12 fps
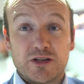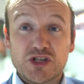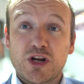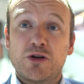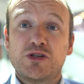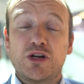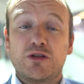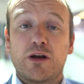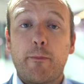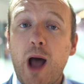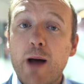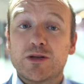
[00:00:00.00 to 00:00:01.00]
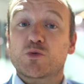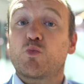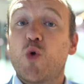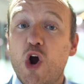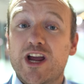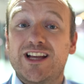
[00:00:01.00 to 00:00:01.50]
so it shows you the departments
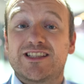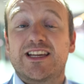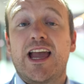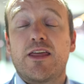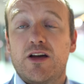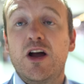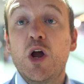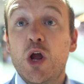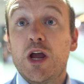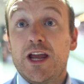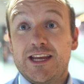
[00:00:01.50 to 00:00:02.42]
working together. CD?